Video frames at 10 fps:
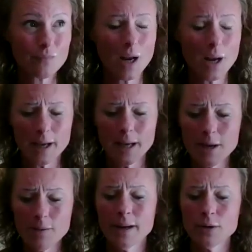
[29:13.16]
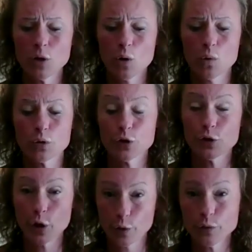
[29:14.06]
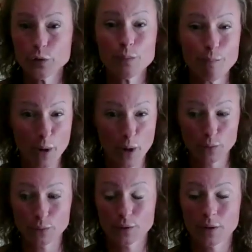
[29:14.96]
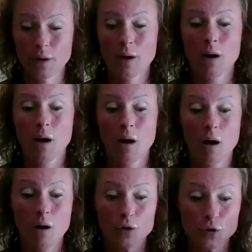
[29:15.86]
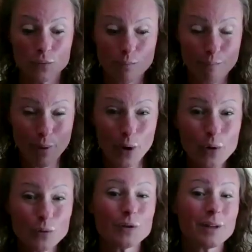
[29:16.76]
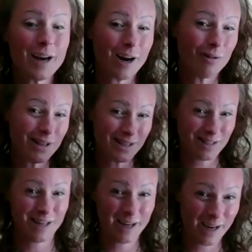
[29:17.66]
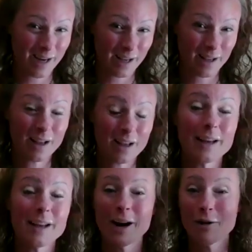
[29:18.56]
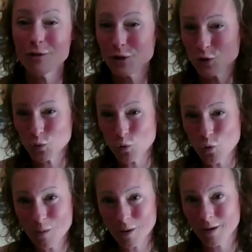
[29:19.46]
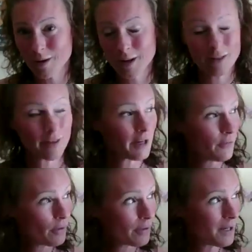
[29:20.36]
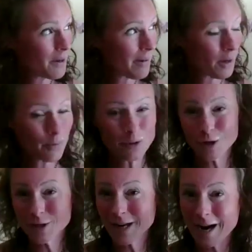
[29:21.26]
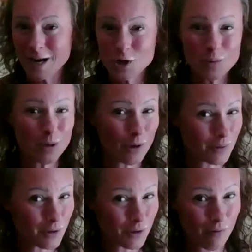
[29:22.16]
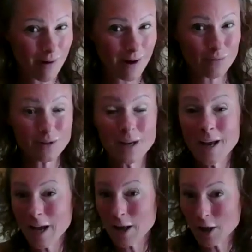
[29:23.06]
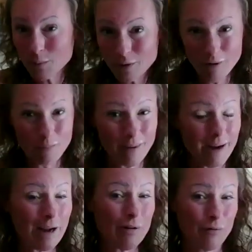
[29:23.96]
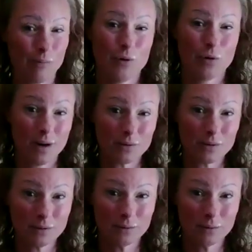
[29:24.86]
And I keep getting told stones and bones, our bones carry this DNA. They carry this trauma that, if you think about it, we turn to ash, we go into the ground, and then we grow back out from the ground.